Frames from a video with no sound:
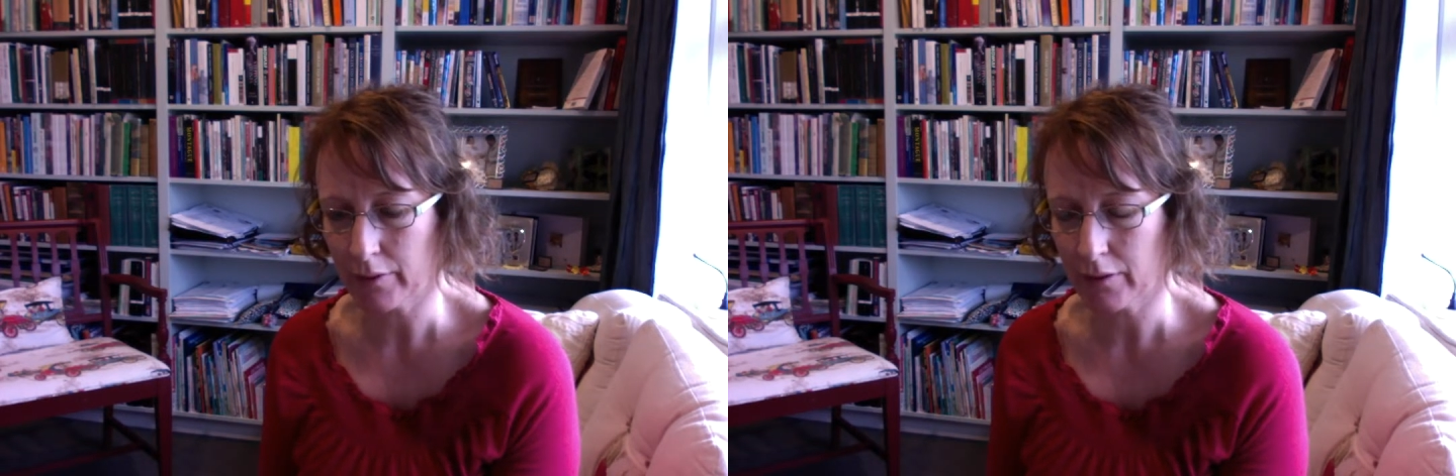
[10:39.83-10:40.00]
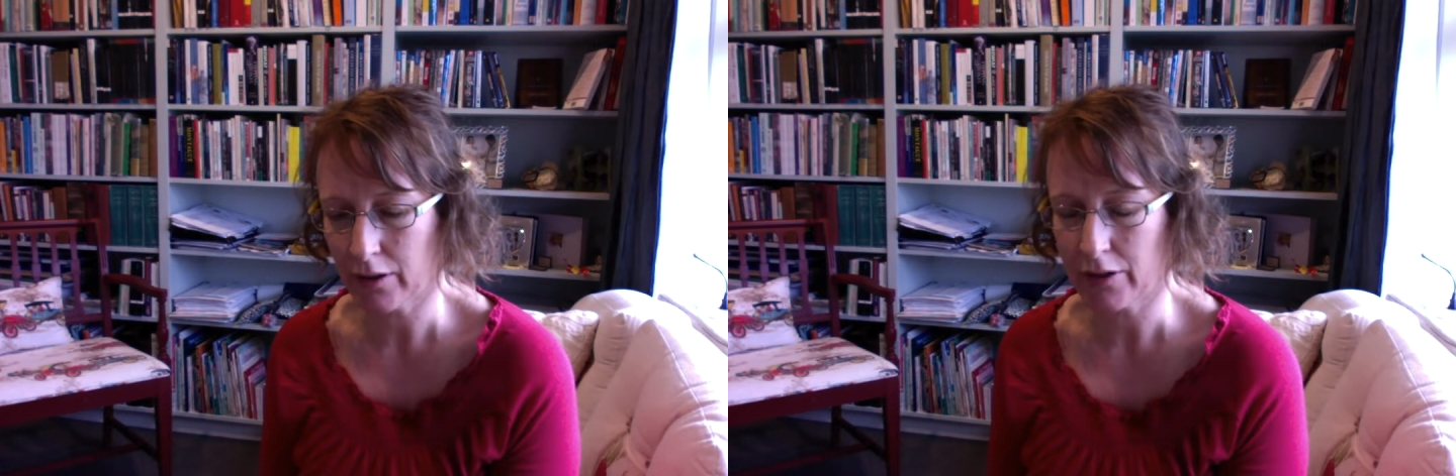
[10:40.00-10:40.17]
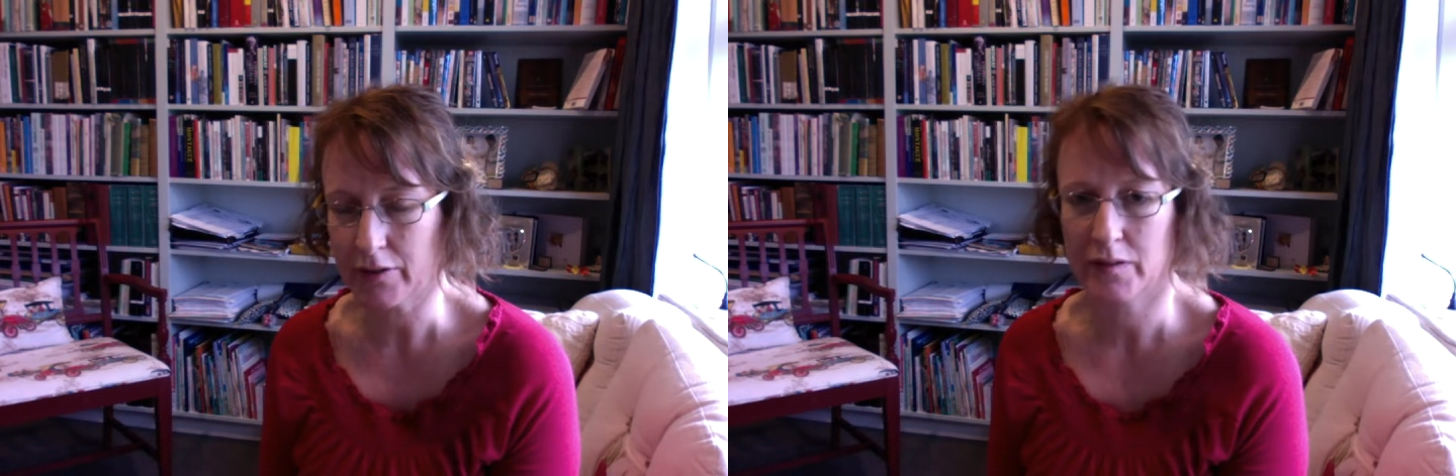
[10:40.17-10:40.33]

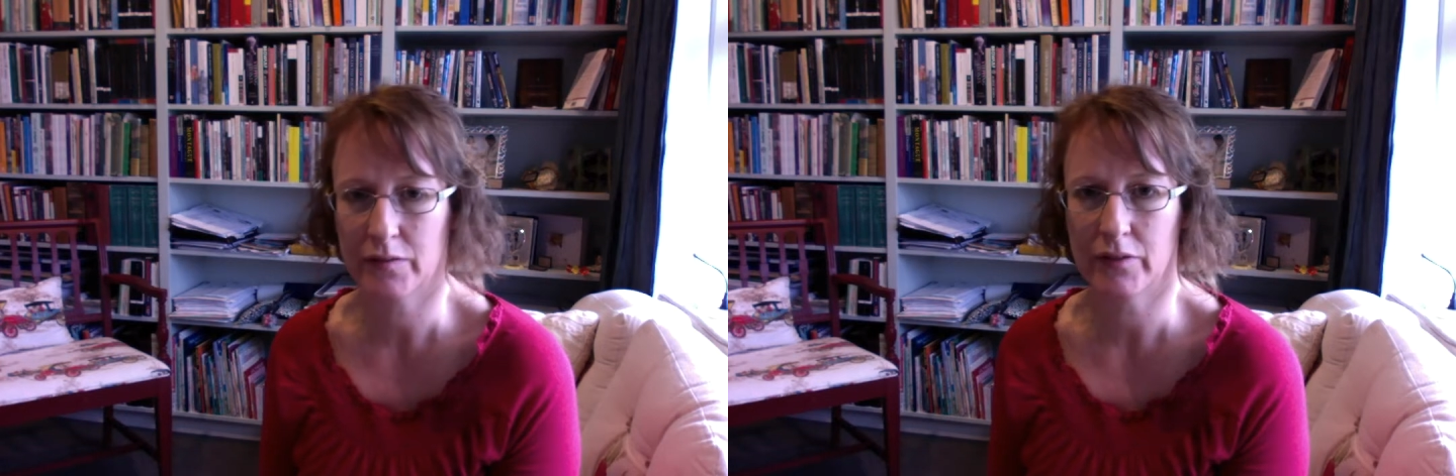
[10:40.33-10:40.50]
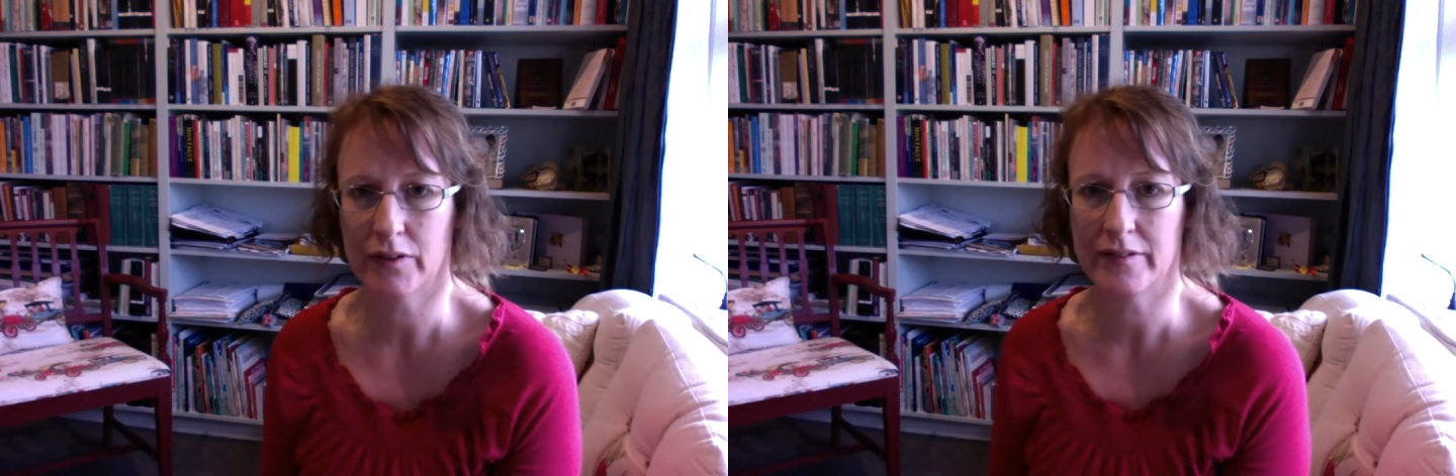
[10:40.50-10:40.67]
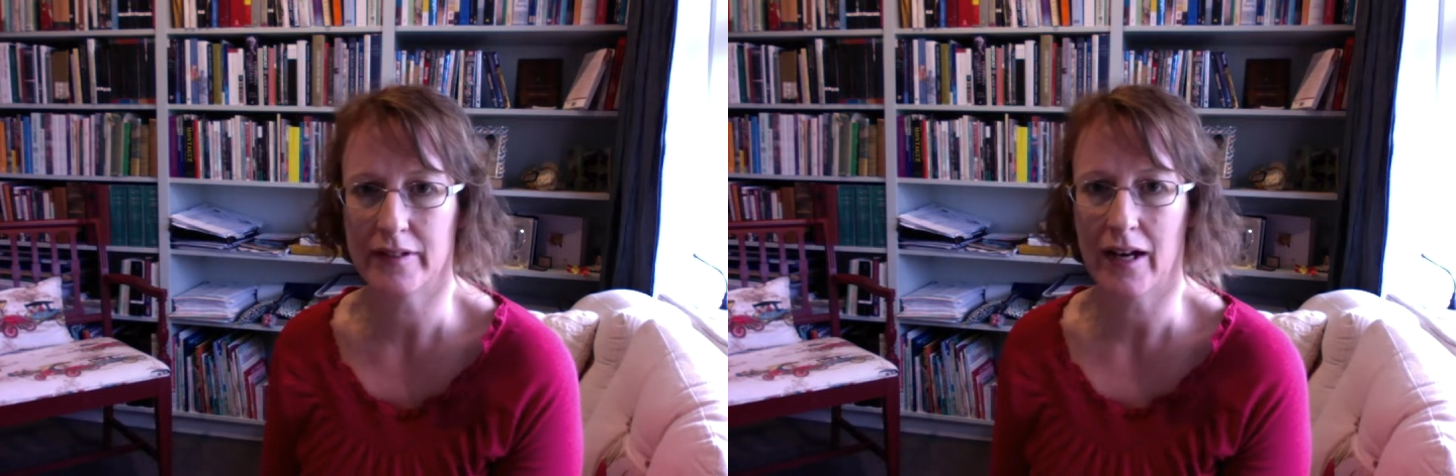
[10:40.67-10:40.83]

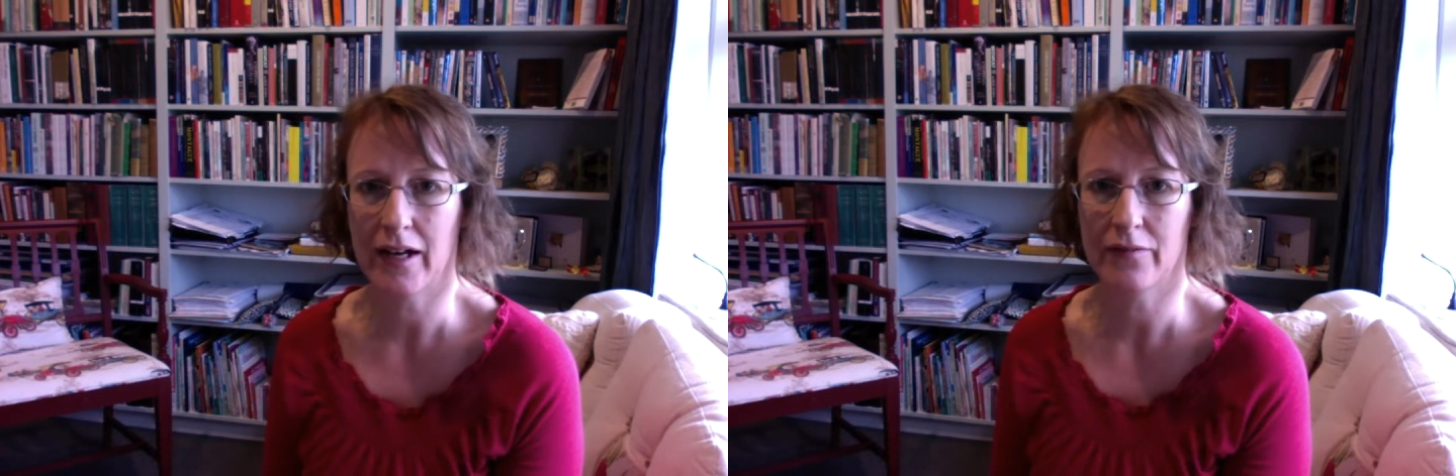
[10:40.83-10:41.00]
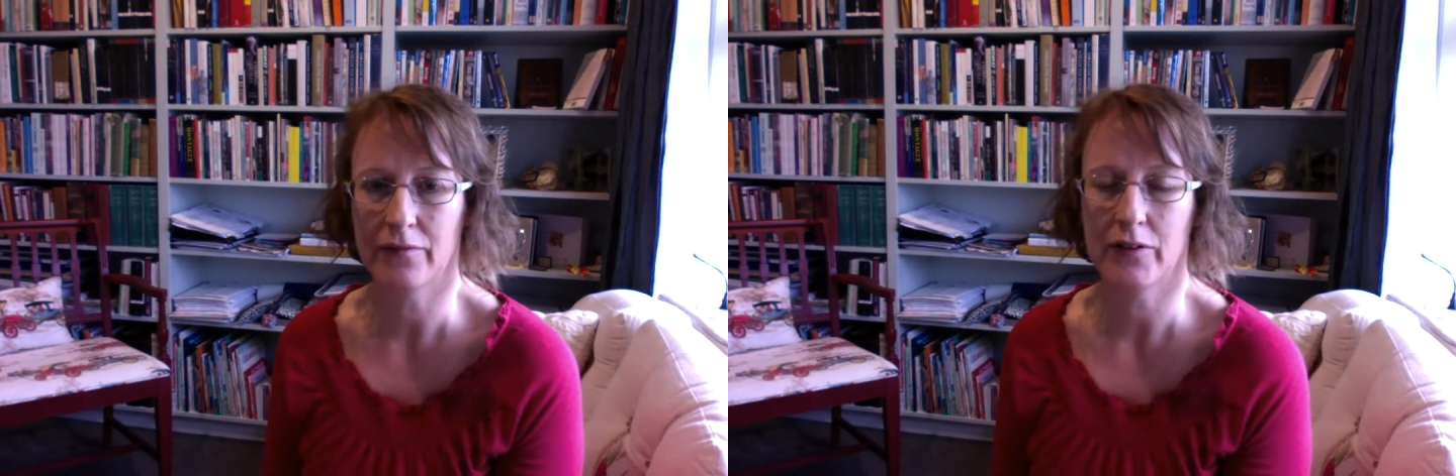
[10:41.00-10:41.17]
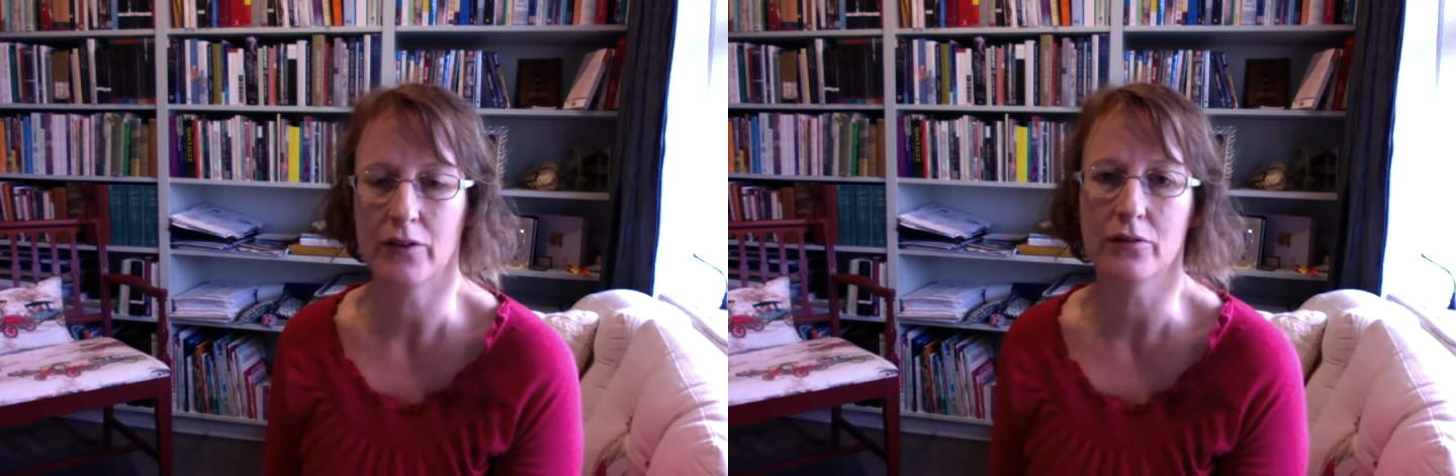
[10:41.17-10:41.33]
Oxford
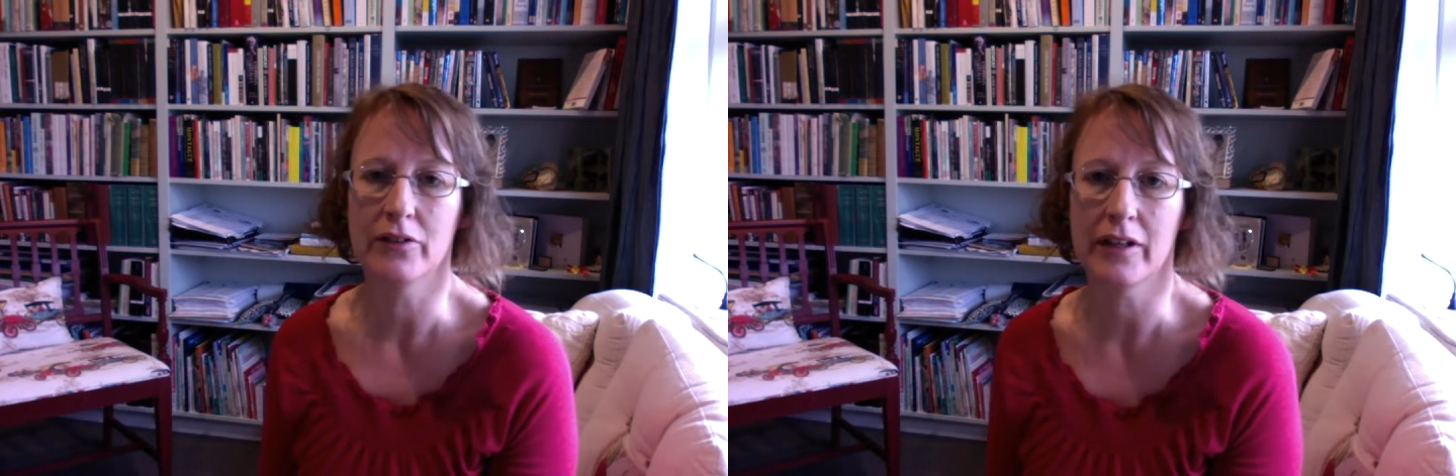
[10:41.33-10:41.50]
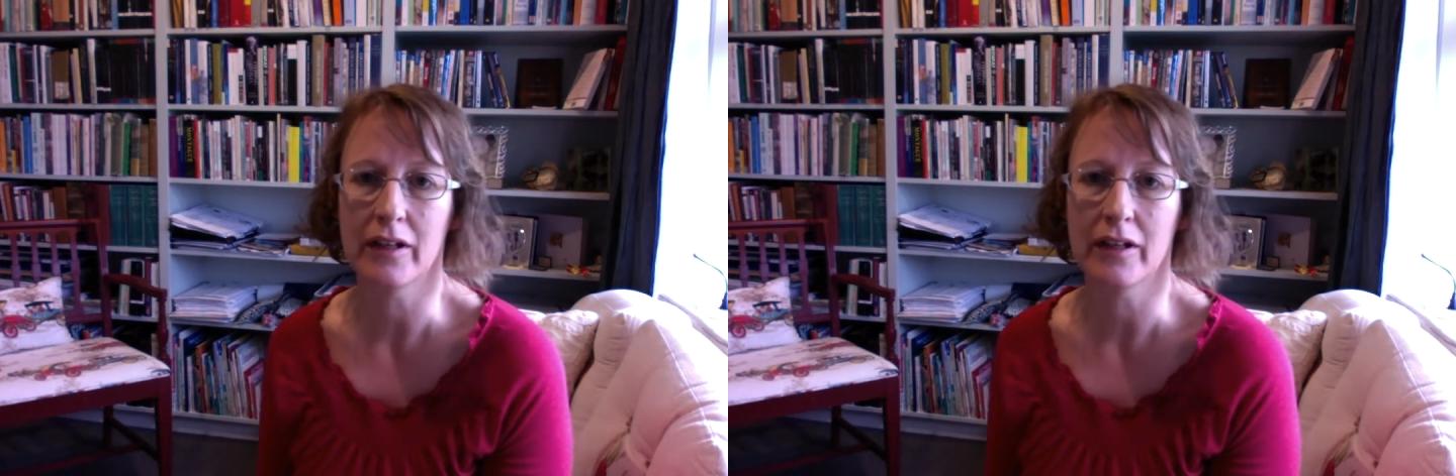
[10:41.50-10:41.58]
Darfield